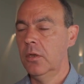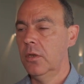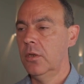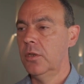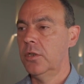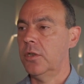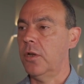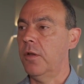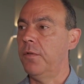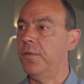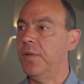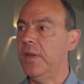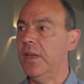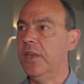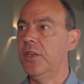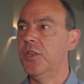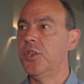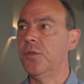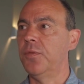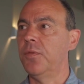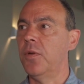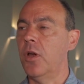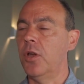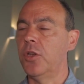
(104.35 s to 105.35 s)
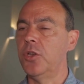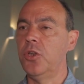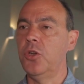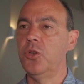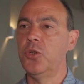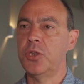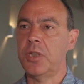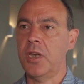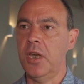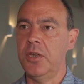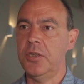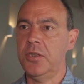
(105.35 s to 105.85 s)
So for each of our
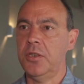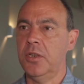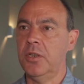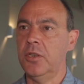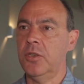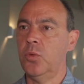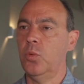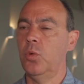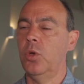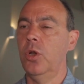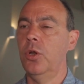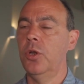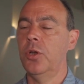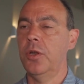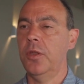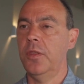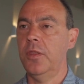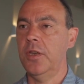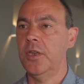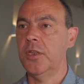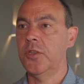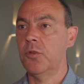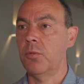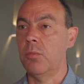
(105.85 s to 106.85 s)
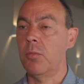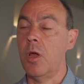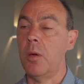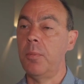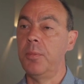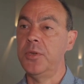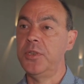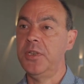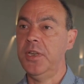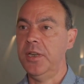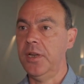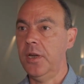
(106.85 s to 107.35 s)
use cases, we'll look at these from our
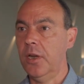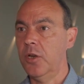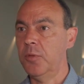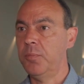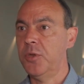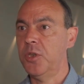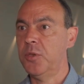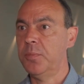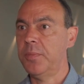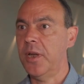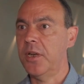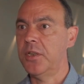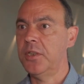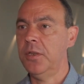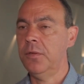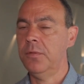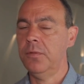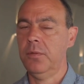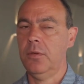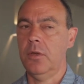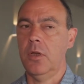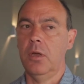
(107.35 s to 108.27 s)
particular perspective.